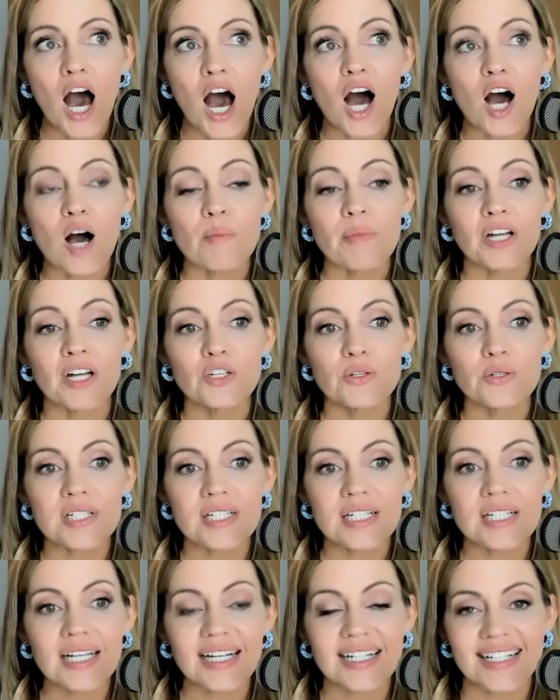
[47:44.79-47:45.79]
Um, and you
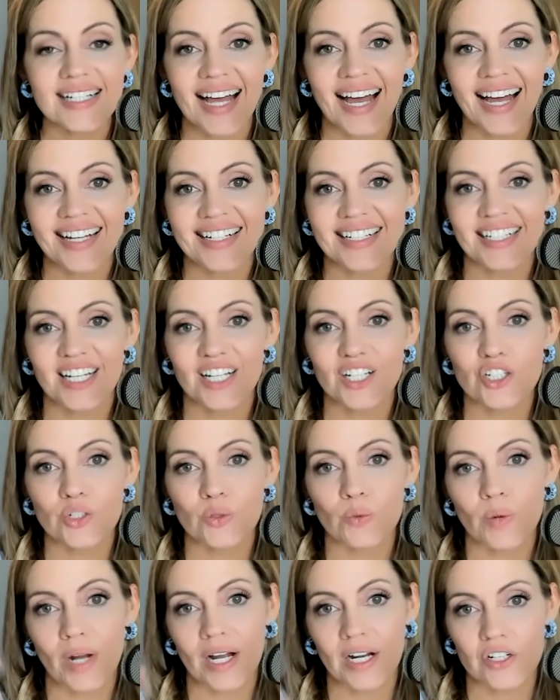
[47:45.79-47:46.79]
see us asking
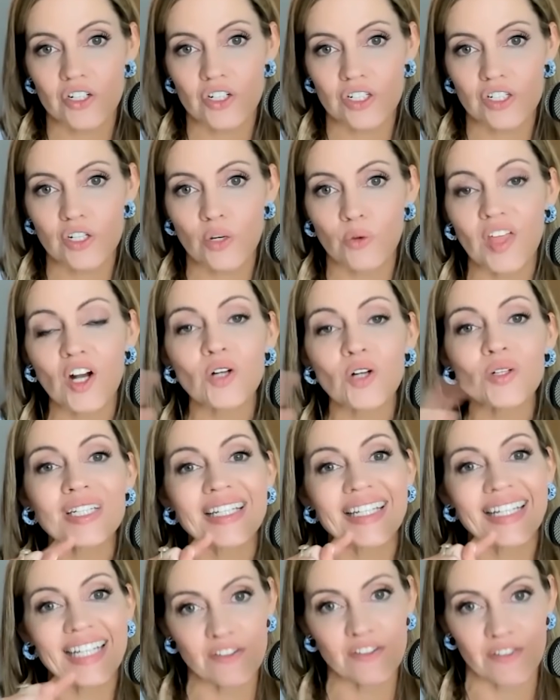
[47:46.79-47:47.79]
directions. So they're
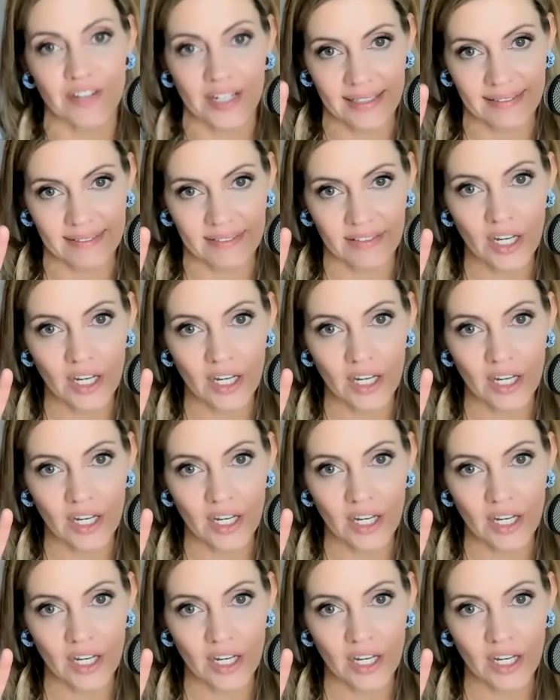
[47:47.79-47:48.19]
leaving.